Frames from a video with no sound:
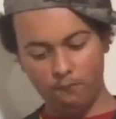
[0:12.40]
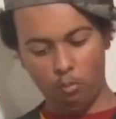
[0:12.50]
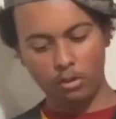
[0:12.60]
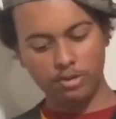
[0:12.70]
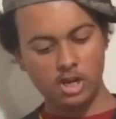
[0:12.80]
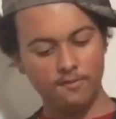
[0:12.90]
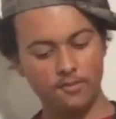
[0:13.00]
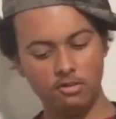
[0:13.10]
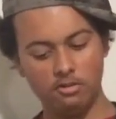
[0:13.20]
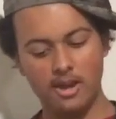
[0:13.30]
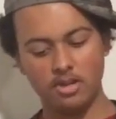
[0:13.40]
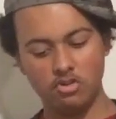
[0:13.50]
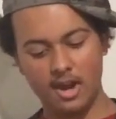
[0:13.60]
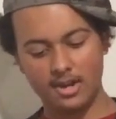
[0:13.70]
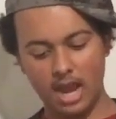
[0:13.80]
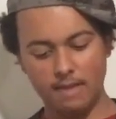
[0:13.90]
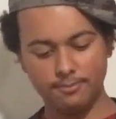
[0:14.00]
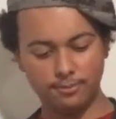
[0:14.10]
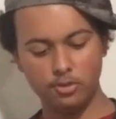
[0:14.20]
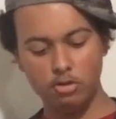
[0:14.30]
Wilton vanilla extract,
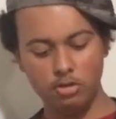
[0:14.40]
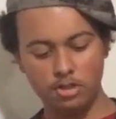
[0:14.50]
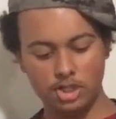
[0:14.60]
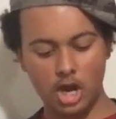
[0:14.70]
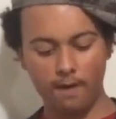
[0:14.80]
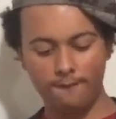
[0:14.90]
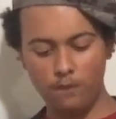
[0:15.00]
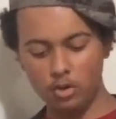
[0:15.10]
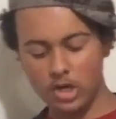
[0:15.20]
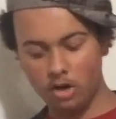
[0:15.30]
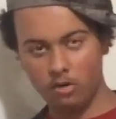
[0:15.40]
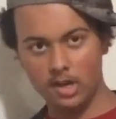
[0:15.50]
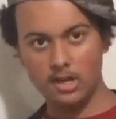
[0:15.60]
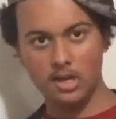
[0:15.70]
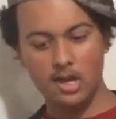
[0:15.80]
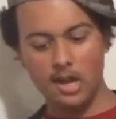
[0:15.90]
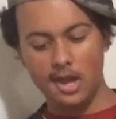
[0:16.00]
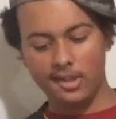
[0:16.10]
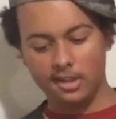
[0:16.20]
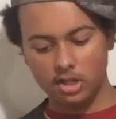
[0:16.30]
and blue gel food coloring.
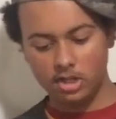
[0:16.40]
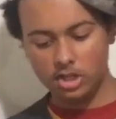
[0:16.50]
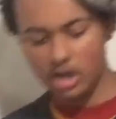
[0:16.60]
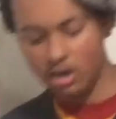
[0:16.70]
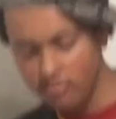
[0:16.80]
So this is how